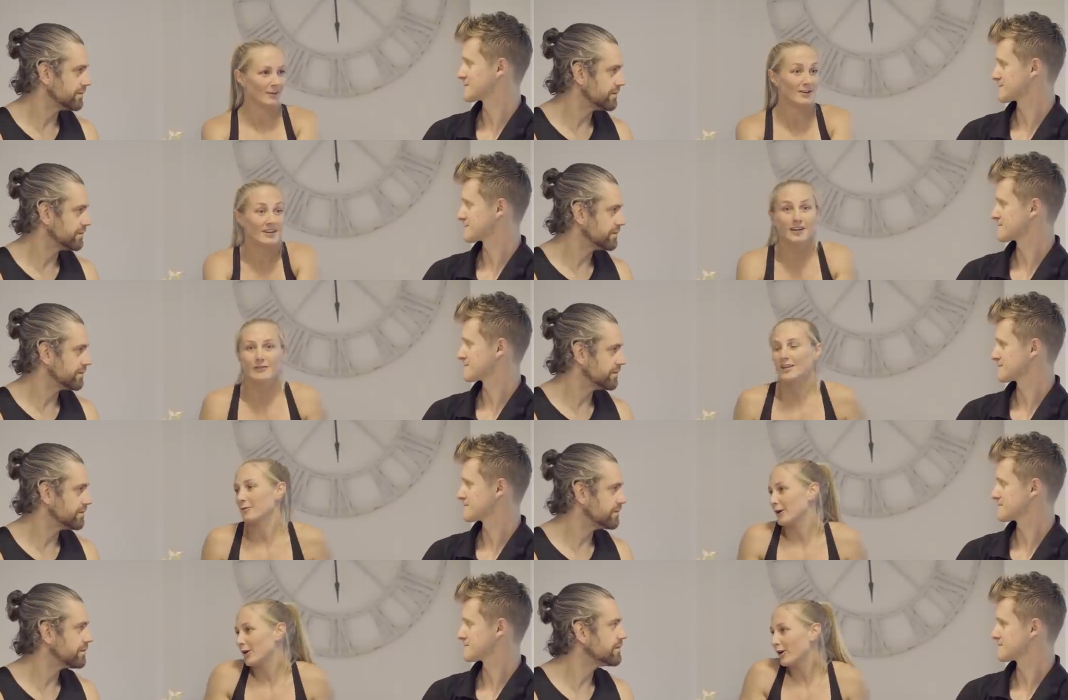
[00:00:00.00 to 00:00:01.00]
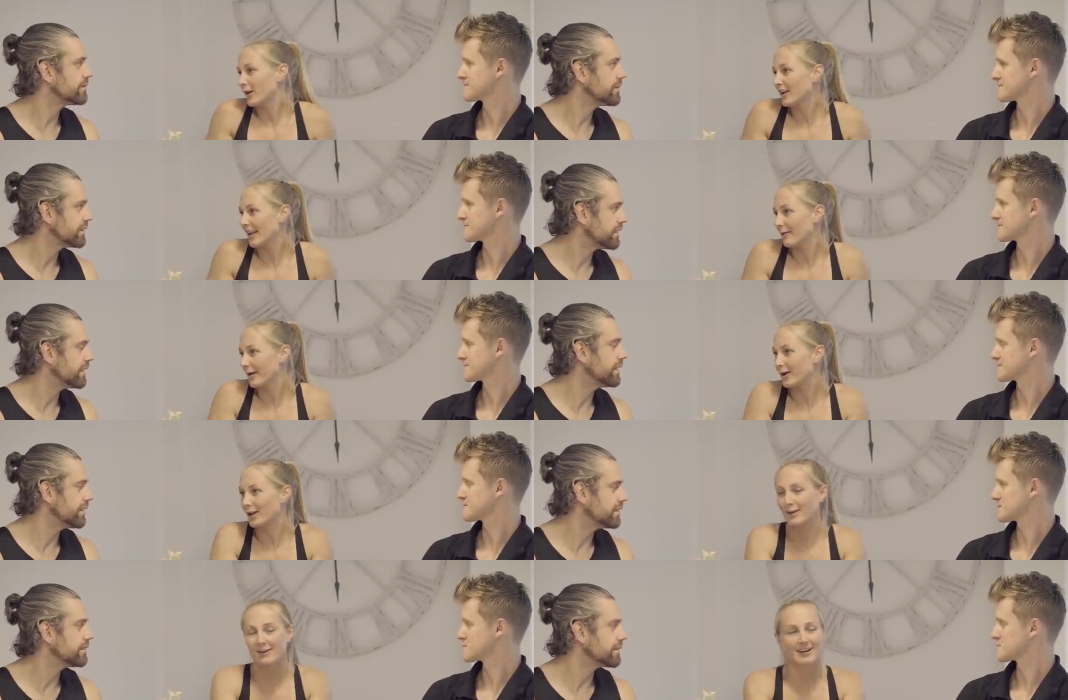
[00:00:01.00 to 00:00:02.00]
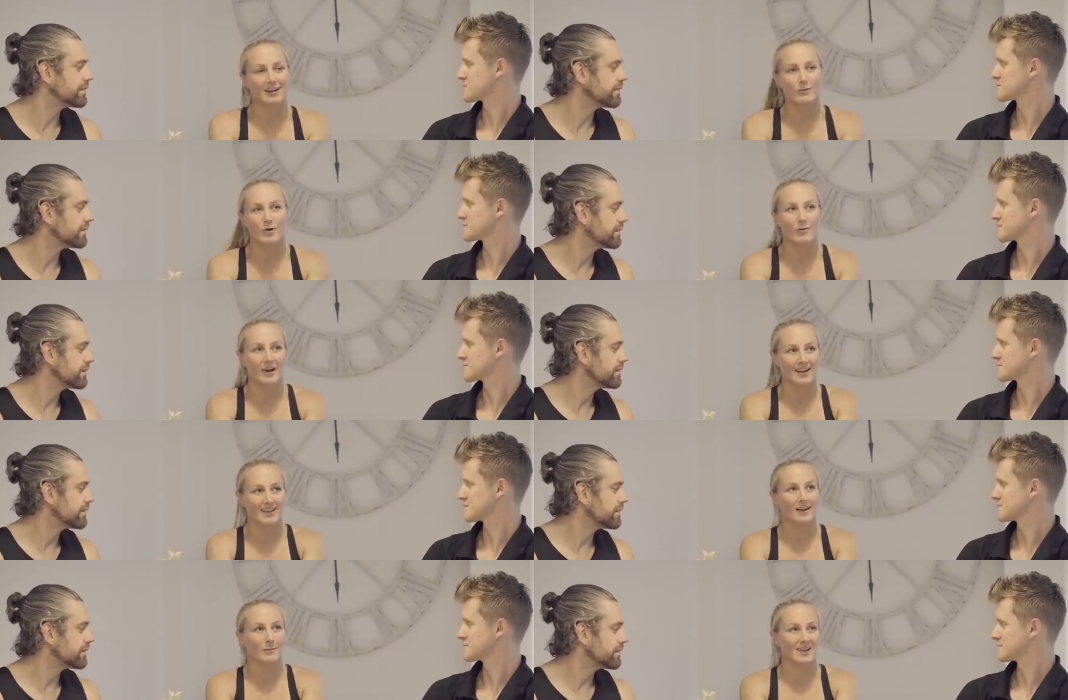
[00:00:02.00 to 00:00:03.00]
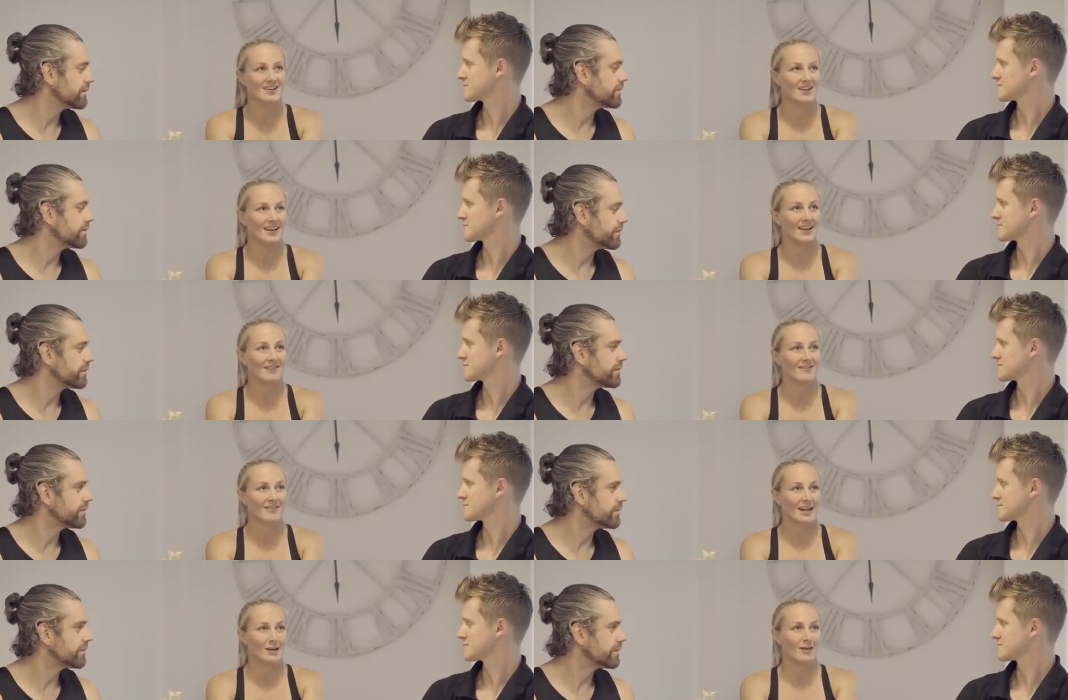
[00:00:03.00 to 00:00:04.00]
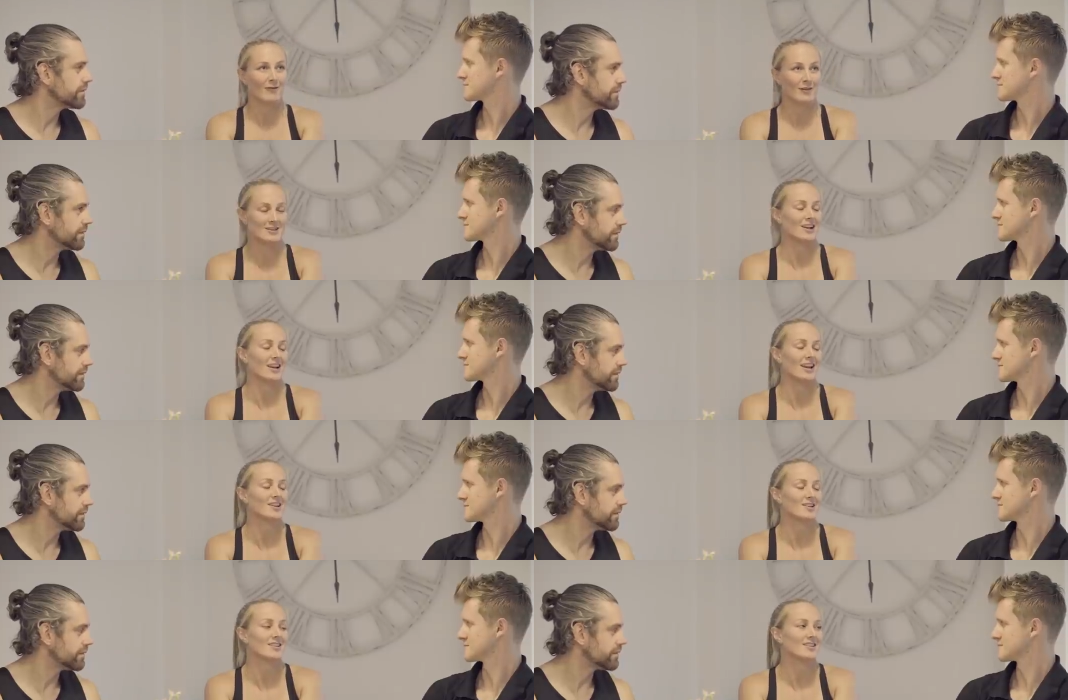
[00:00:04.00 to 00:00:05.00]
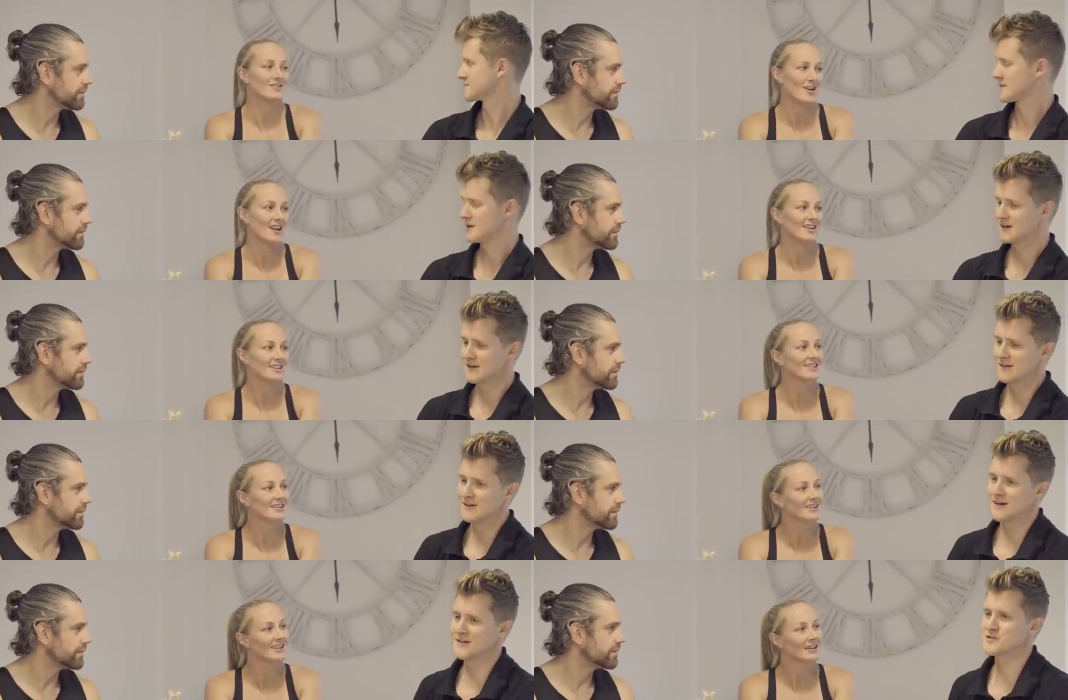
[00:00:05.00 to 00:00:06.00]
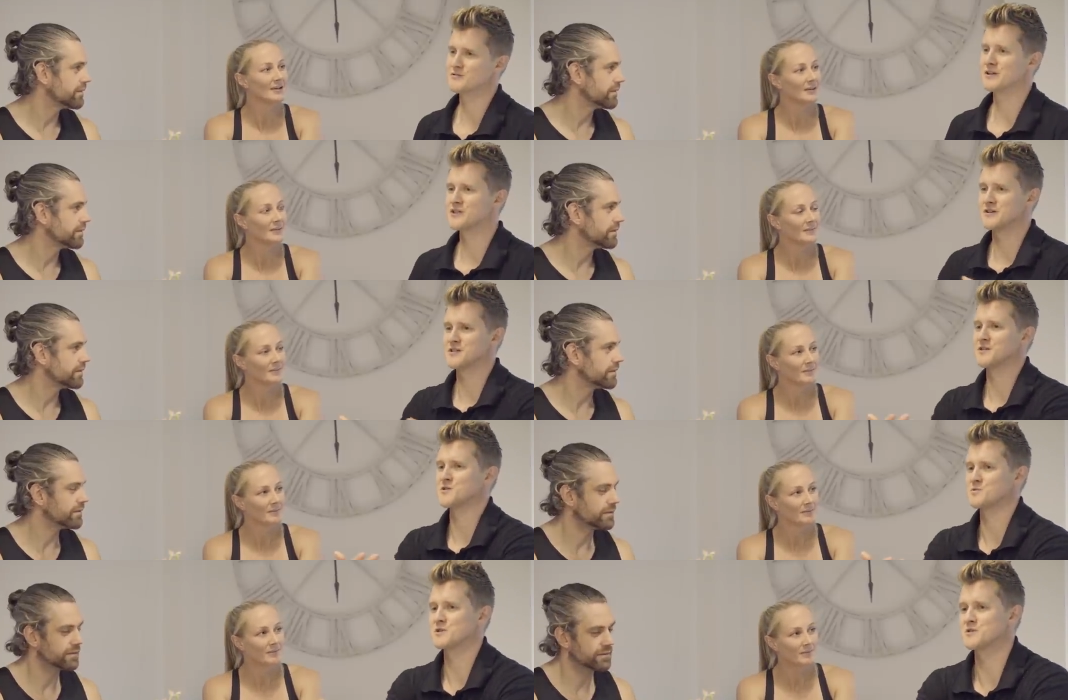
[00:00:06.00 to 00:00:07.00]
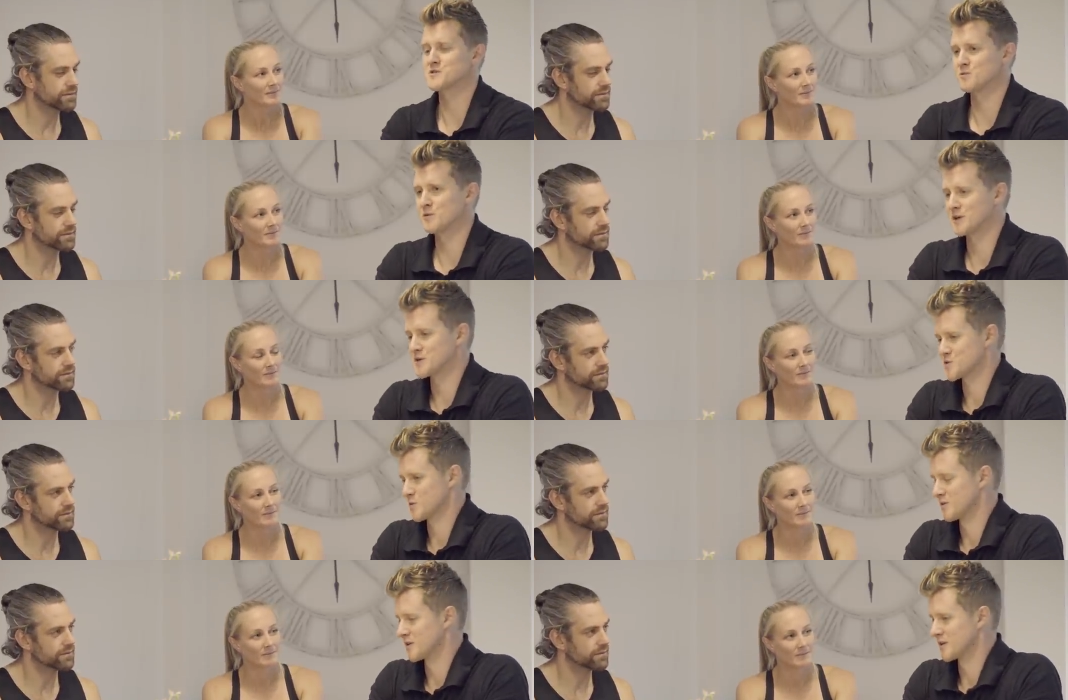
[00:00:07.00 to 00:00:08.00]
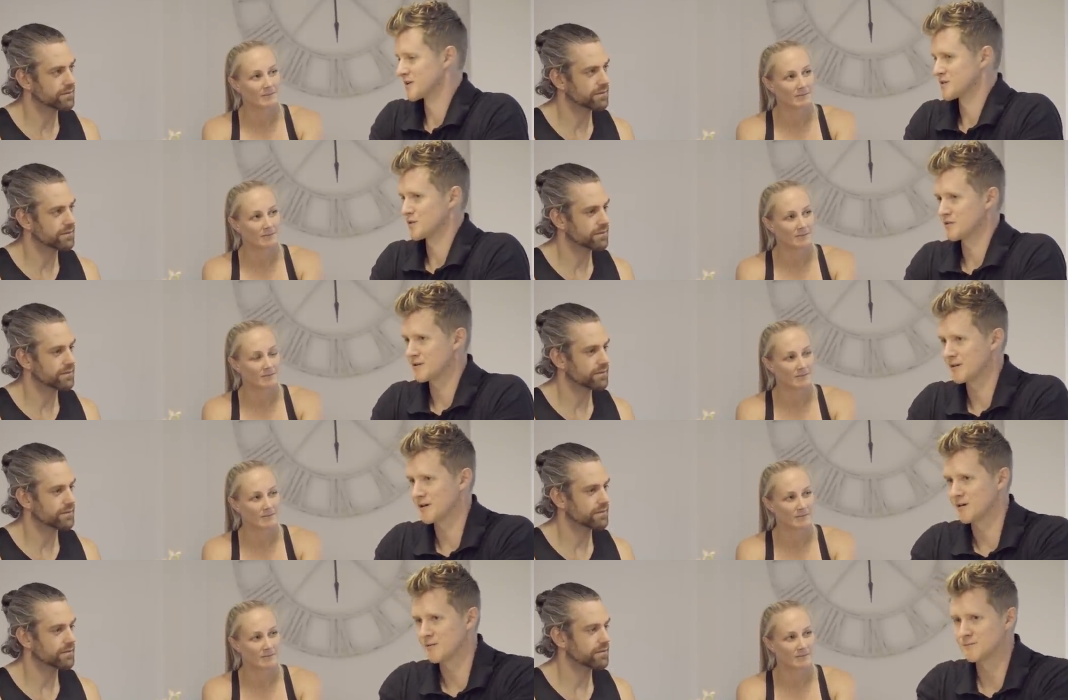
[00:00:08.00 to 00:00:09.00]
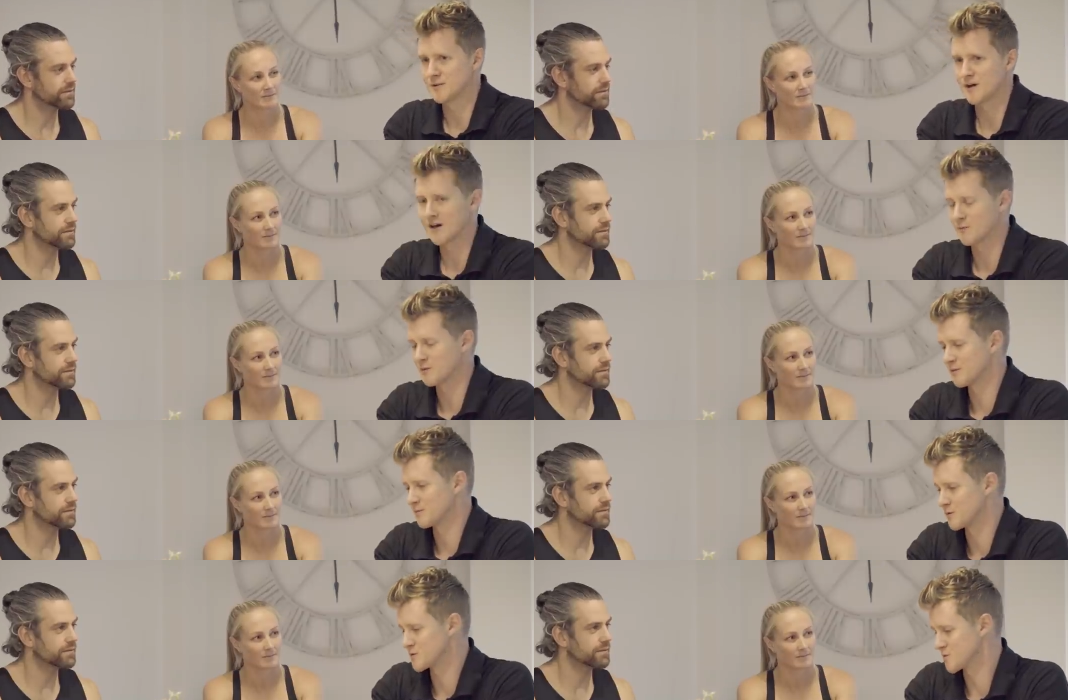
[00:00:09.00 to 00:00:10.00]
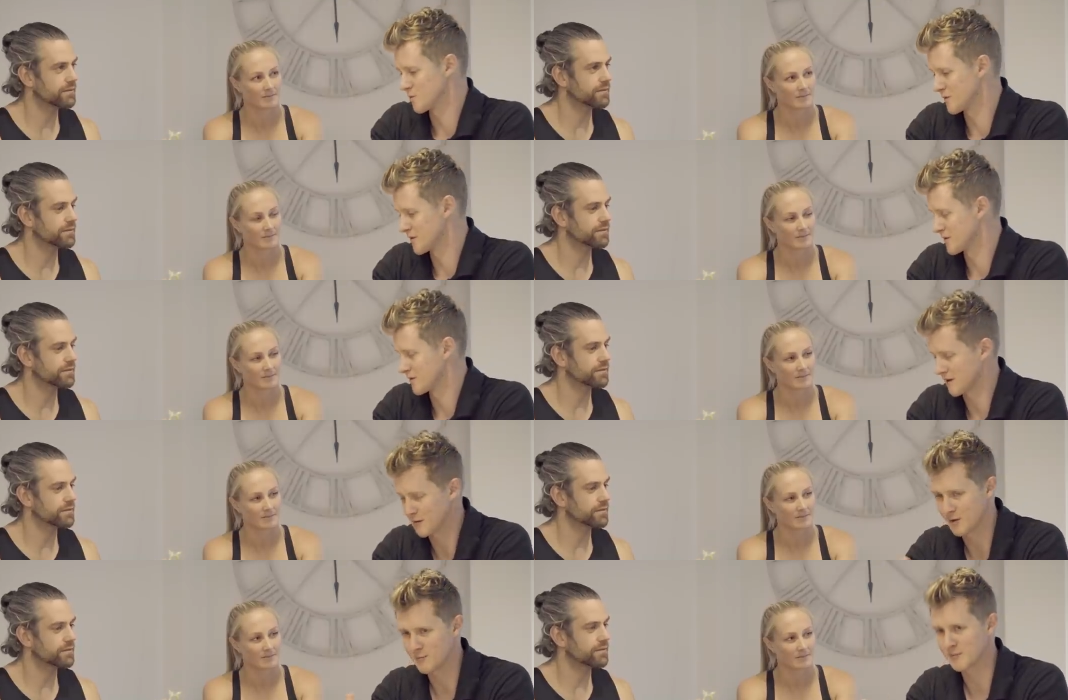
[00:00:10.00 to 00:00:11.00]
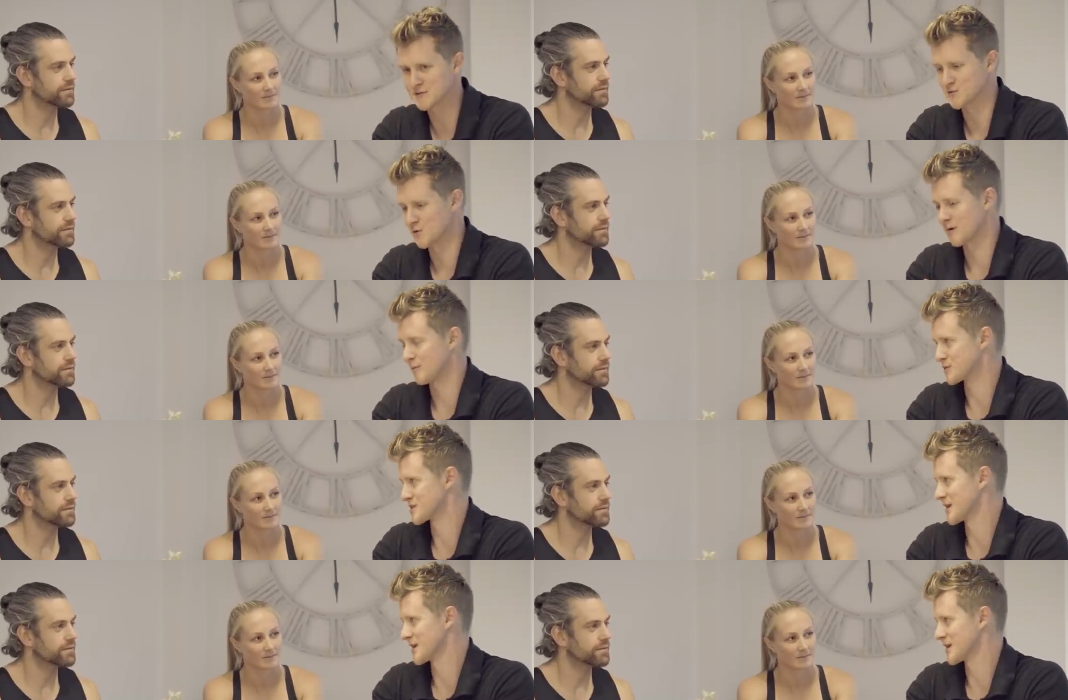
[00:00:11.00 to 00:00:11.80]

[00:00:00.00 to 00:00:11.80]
Speaker 1: we did everything we could. Like we yeah. couldn't have done any more. But I think mentally and like physically, it mm. just drained us. I
Speaker 2: think it's really interesting because we do some work in swimming, and there's another um, guy that we, we do some work with that he won't mind me talking about, but